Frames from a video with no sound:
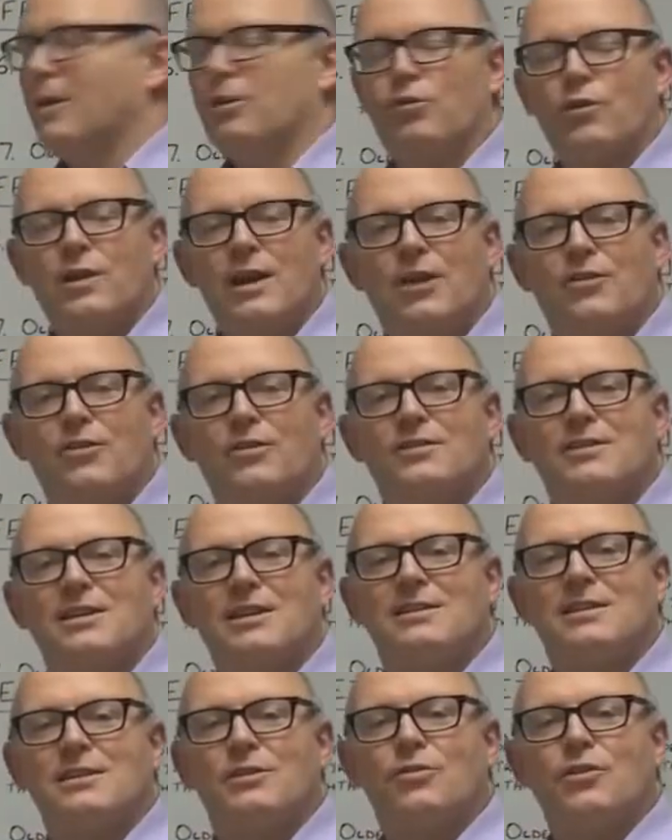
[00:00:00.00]
about
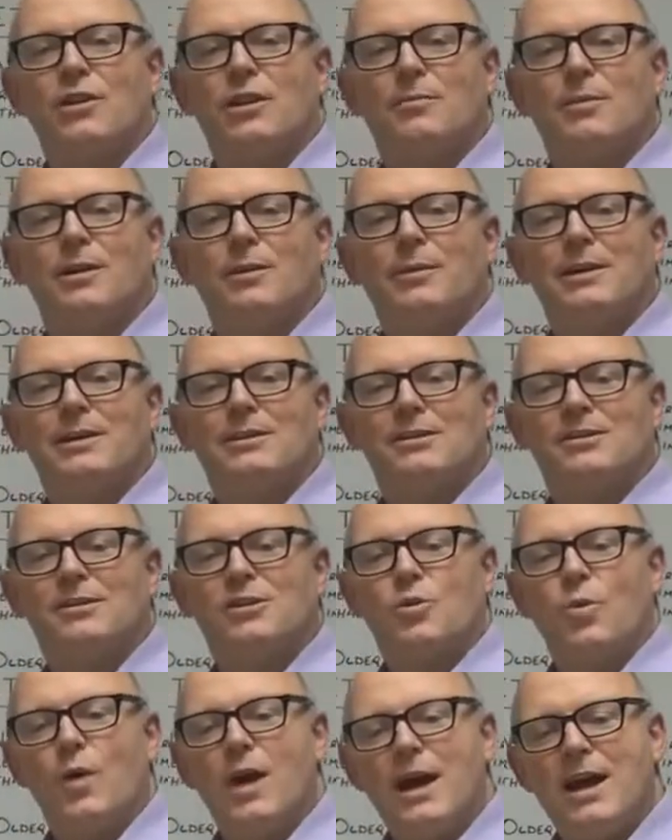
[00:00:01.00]
363 millimeters
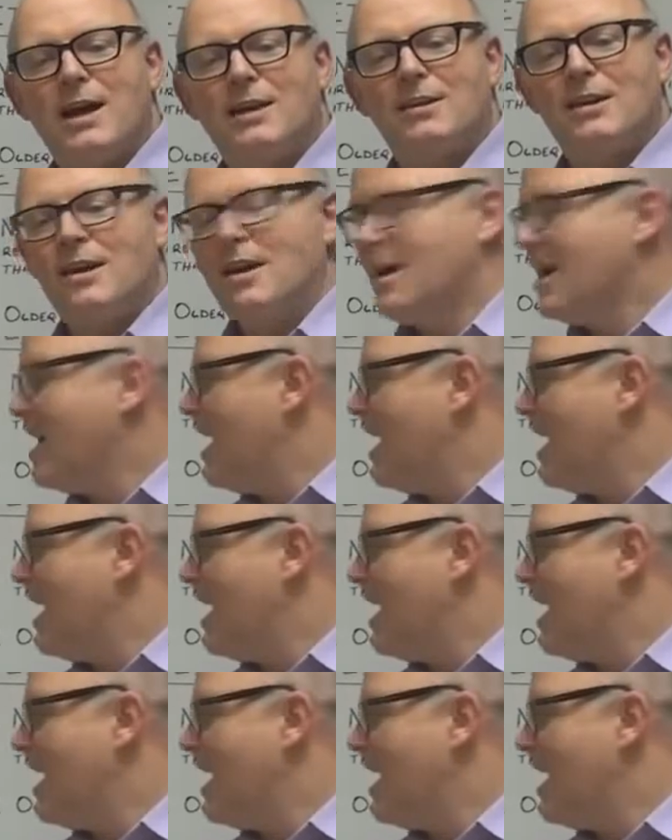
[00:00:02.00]
squared,